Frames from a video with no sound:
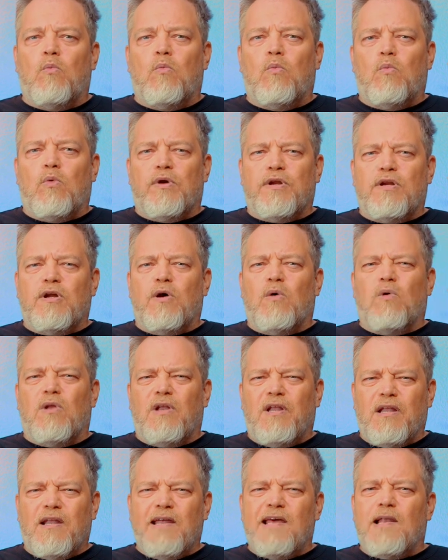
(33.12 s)
want to know a
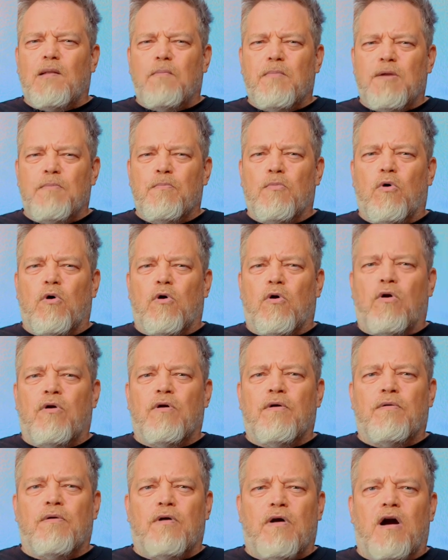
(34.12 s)
little bit more
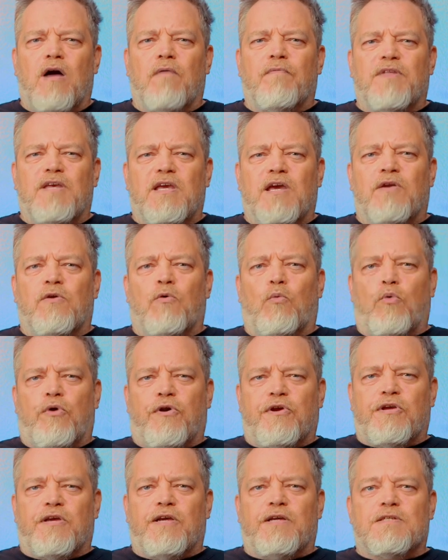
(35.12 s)
of the inner
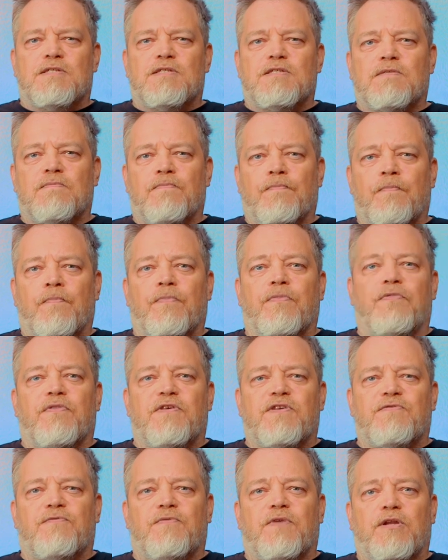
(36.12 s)
workings,
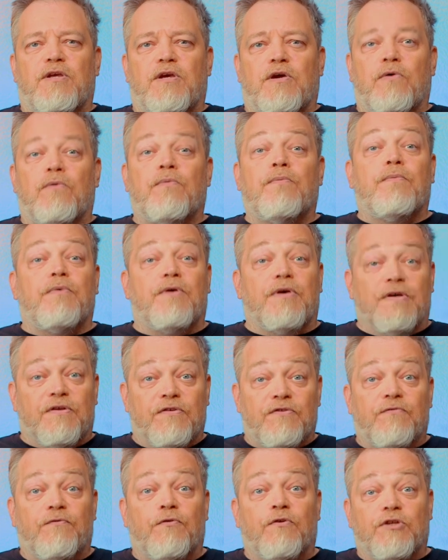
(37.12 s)
this video
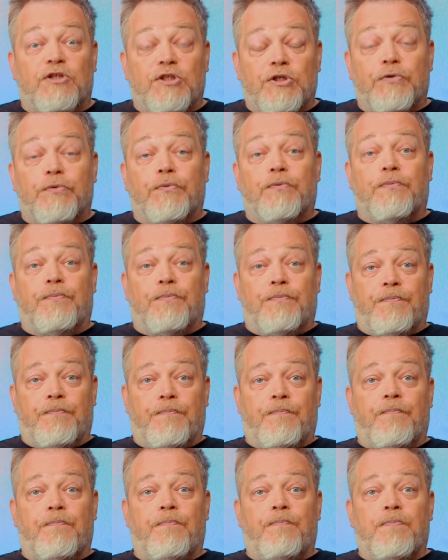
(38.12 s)
is for you.
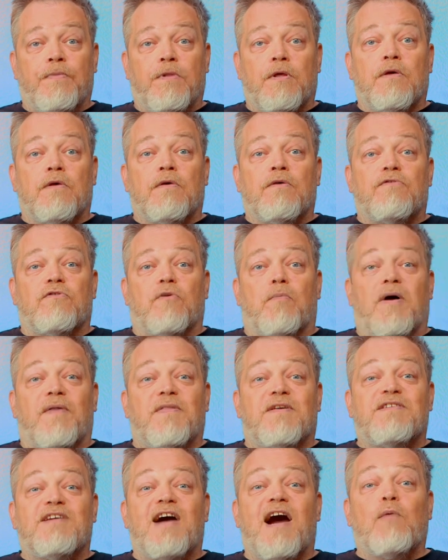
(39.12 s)
So by
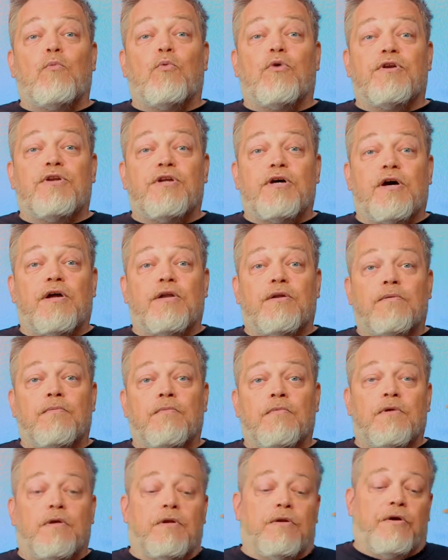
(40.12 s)
the time we're done,
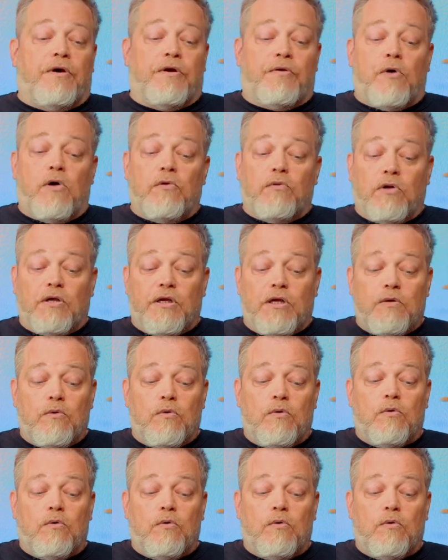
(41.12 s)
not only